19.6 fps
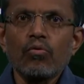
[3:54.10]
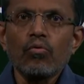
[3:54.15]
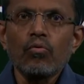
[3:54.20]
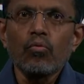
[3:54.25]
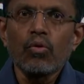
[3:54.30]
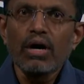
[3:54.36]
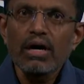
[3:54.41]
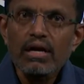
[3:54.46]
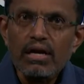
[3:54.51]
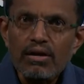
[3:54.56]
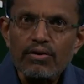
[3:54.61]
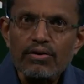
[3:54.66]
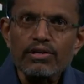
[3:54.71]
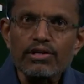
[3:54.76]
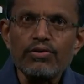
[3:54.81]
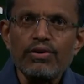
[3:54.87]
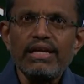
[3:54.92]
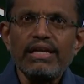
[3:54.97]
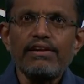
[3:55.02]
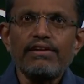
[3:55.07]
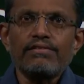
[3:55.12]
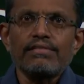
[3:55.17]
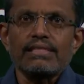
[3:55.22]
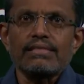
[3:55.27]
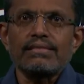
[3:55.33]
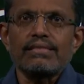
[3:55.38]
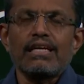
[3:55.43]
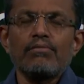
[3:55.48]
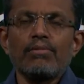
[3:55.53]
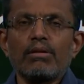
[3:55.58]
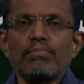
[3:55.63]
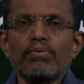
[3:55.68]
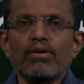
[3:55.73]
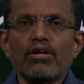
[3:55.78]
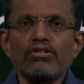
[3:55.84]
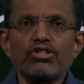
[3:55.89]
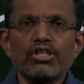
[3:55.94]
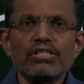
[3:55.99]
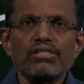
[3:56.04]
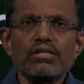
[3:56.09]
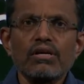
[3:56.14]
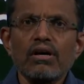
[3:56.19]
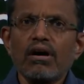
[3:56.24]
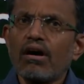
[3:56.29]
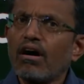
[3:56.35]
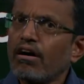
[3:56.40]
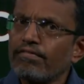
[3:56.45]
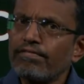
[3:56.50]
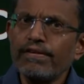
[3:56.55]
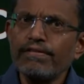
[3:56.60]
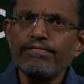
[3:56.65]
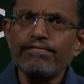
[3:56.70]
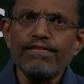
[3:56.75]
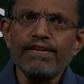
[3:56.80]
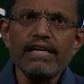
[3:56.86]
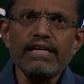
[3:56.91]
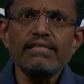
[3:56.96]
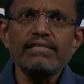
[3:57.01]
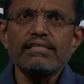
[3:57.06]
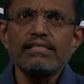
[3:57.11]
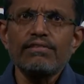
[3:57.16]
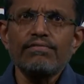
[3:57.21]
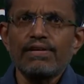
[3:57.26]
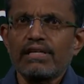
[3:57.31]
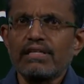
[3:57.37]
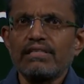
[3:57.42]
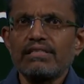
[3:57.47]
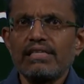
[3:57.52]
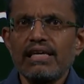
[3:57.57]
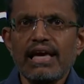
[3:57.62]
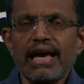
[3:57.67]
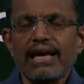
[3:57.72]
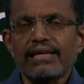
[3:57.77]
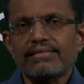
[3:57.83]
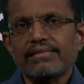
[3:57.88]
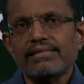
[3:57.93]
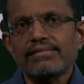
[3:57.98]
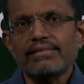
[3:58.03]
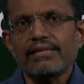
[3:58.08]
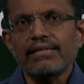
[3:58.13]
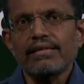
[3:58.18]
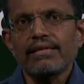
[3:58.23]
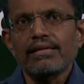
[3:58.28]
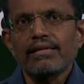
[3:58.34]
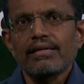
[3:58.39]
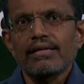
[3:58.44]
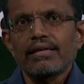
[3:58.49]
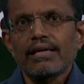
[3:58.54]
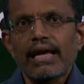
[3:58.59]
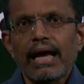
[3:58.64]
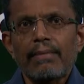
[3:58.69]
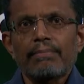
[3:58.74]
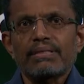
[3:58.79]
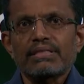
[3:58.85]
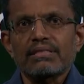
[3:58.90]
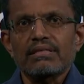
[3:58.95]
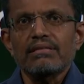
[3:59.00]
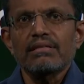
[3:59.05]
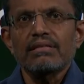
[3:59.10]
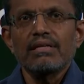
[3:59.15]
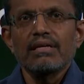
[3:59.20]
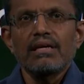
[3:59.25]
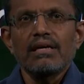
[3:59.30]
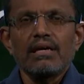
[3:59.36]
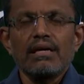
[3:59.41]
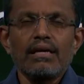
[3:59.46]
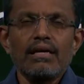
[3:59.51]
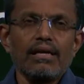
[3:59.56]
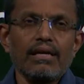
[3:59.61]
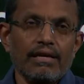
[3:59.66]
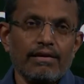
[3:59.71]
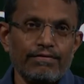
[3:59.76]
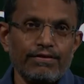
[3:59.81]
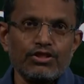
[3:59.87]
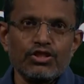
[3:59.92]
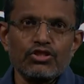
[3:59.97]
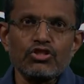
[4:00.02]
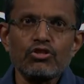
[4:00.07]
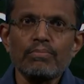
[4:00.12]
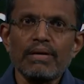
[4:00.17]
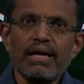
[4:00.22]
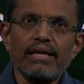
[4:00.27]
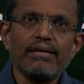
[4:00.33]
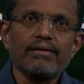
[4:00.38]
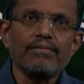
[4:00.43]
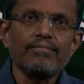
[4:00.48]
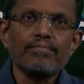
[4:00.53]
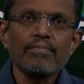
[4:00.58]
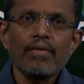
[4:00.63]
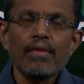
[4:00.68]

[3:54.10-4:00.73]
working on green and sustainable projects often face difficulty accessing capital in an efficient manner.